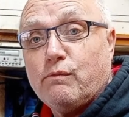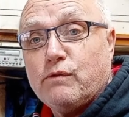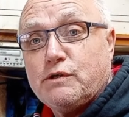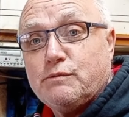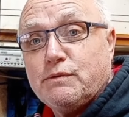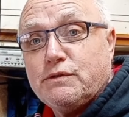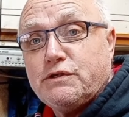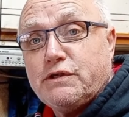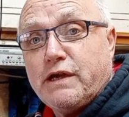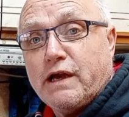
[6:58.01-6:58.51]
which
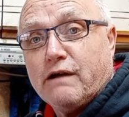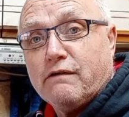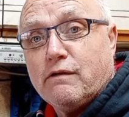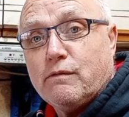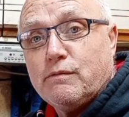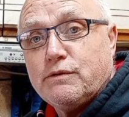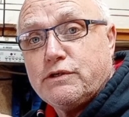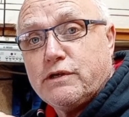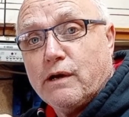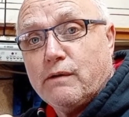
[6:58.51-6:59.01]
means the arrow
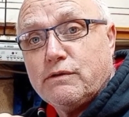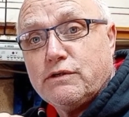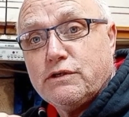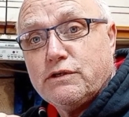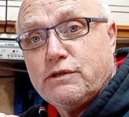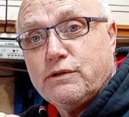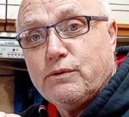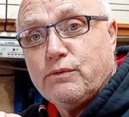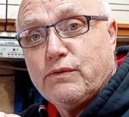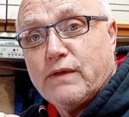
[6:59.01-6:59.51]
is going to
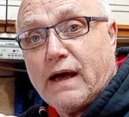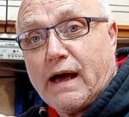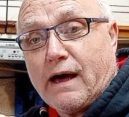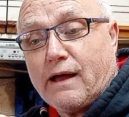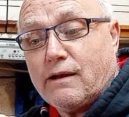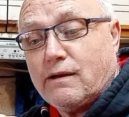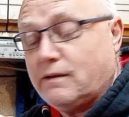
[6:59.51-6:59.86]
do that.